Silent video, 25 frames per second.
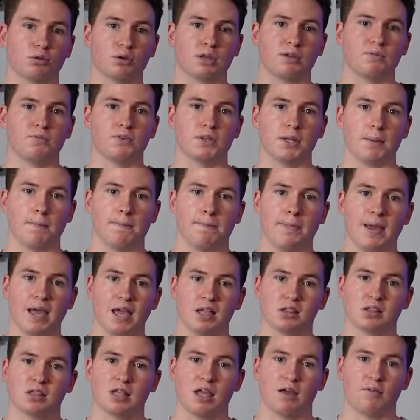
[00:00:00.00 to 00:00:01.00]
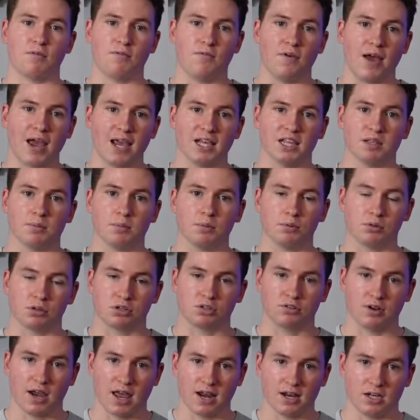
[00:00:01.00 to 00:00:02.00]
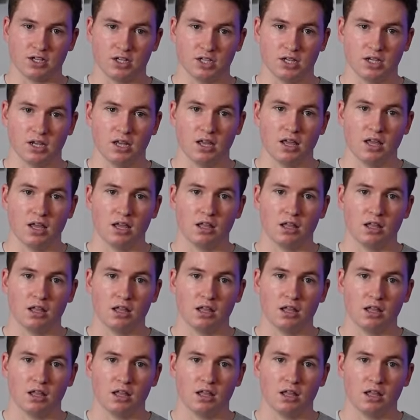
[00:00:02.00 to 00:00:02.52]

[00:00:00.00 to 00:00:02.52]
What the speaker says: looking for the best available strategy.